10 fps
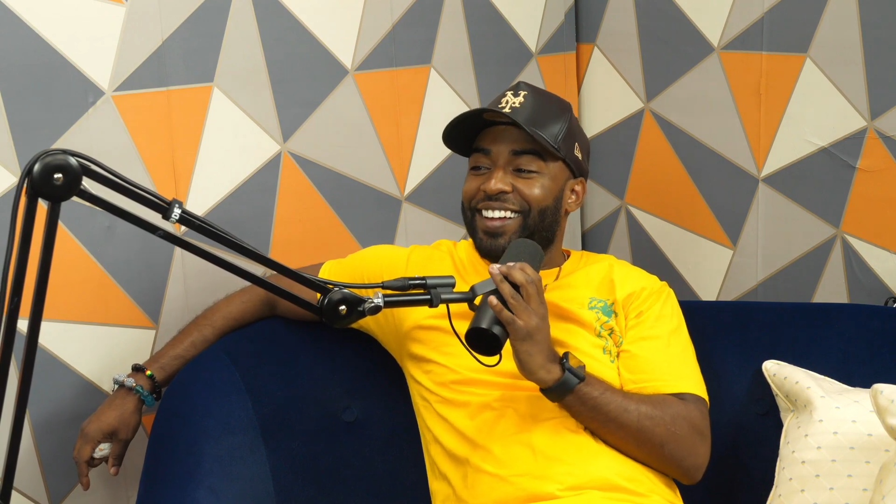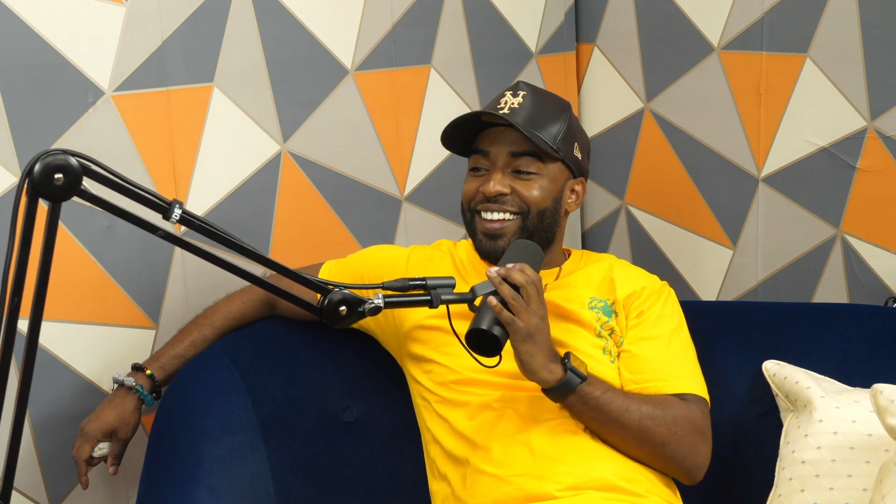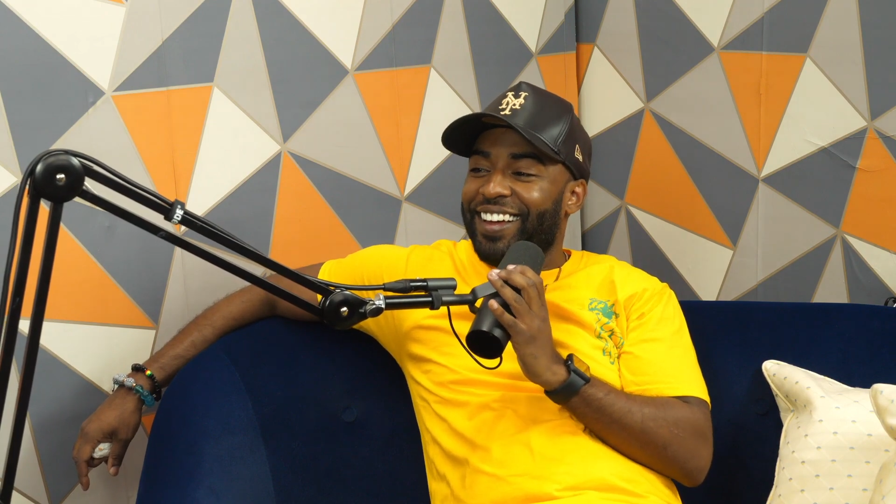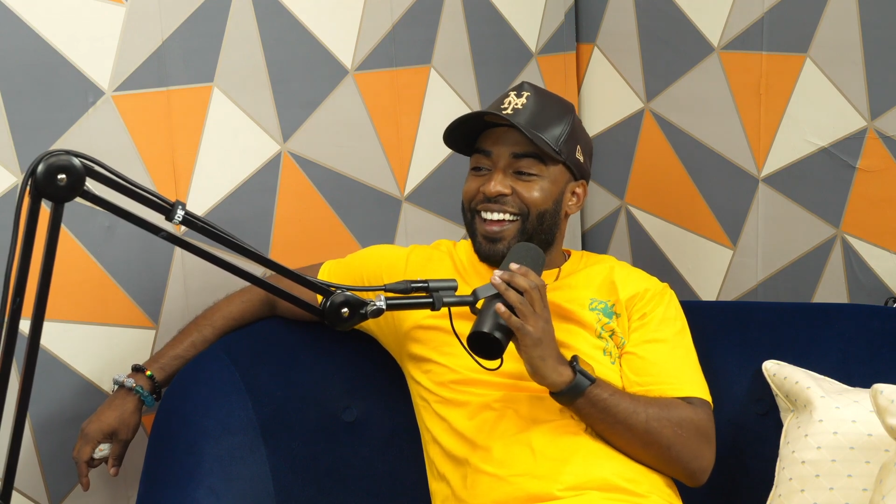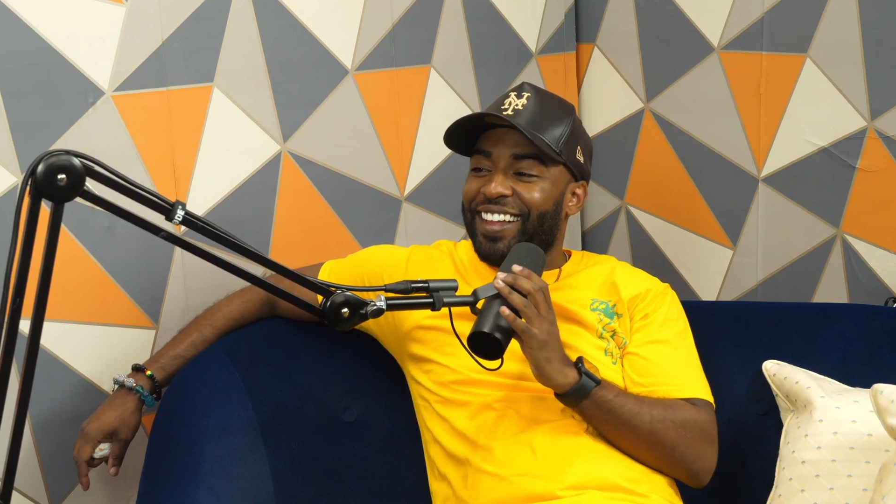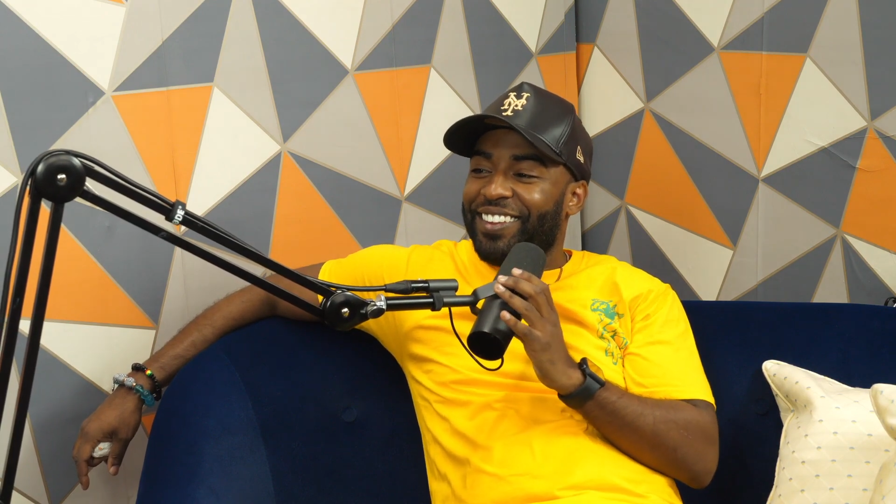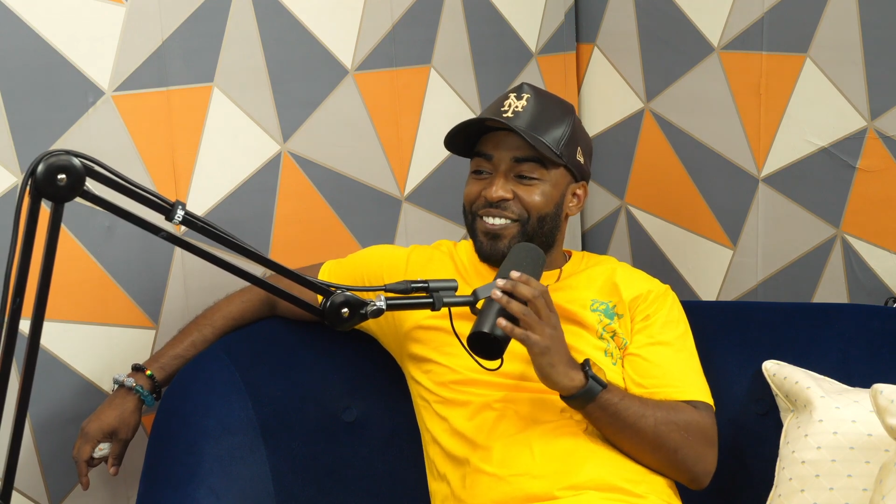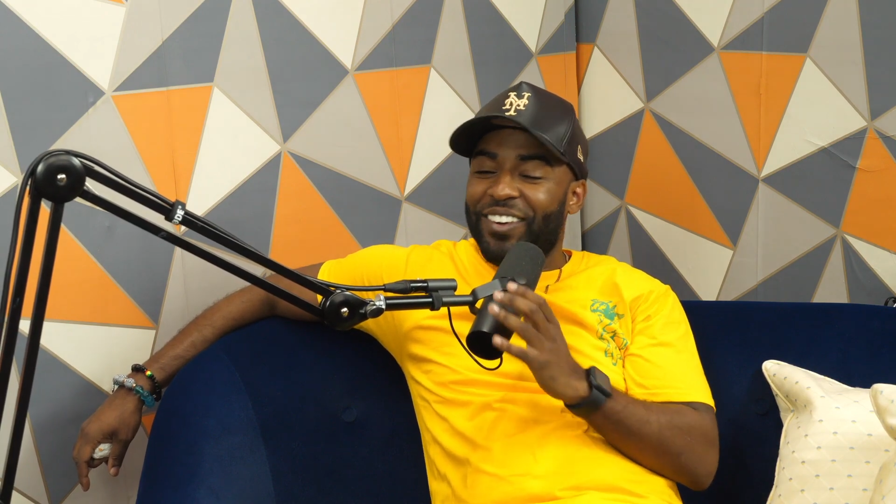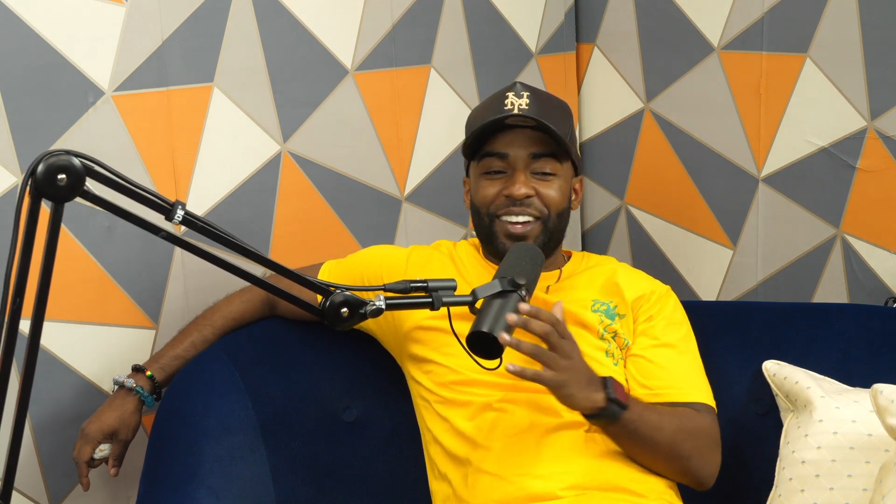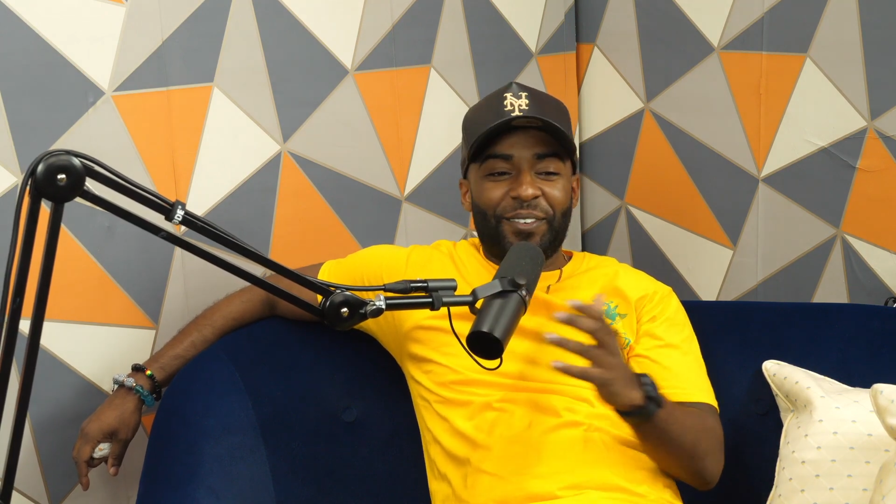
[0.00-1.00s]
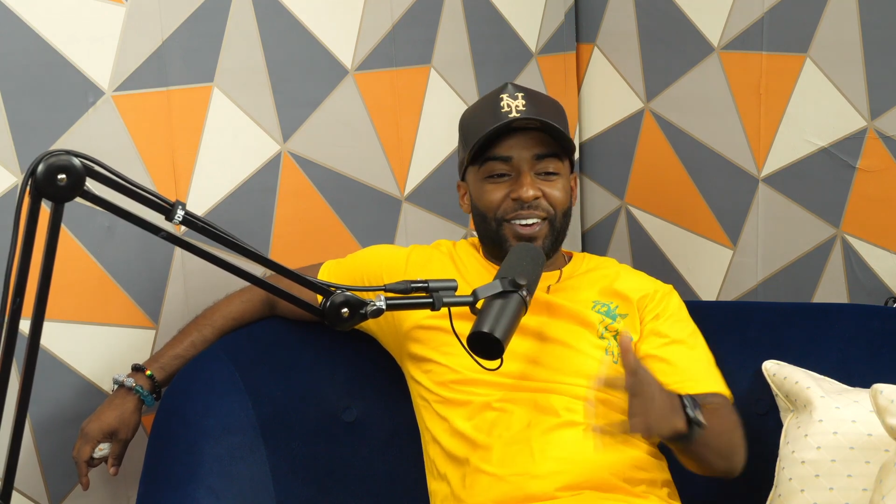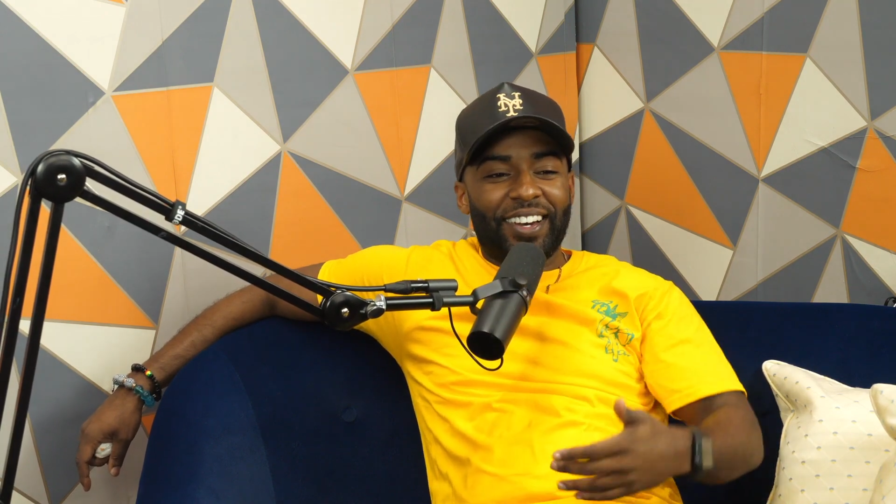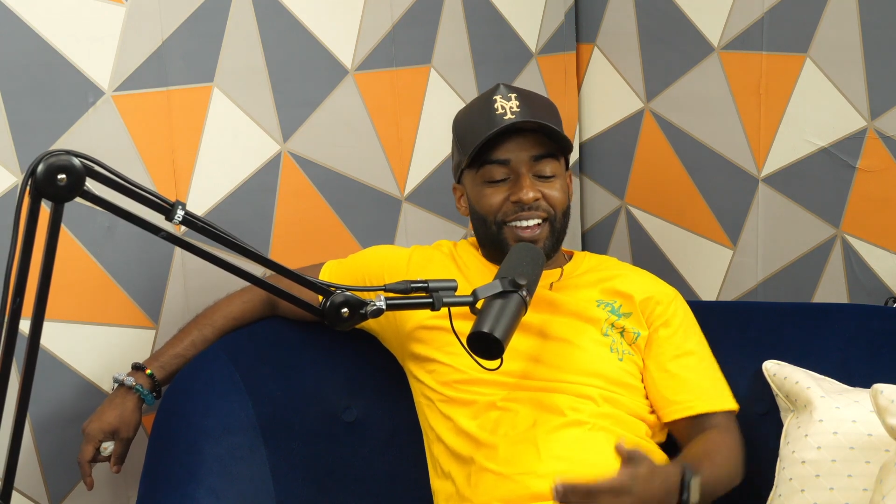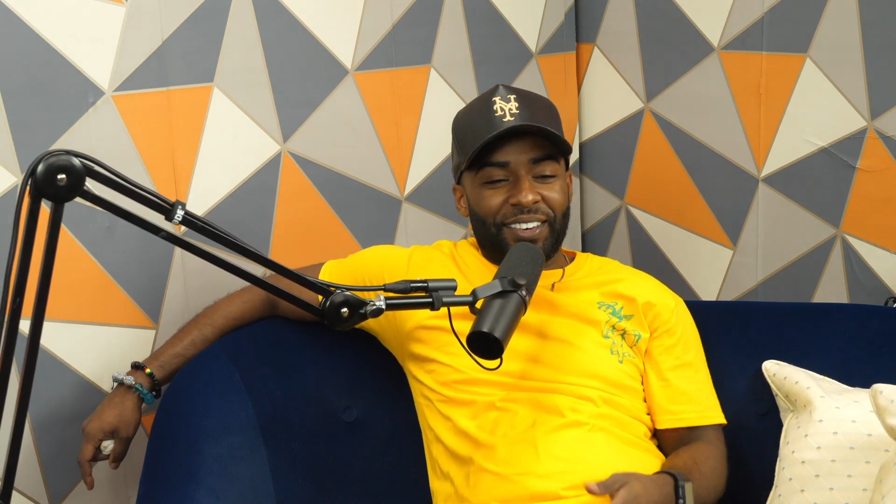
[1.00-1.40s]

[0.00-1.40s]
like at the fucking Wind.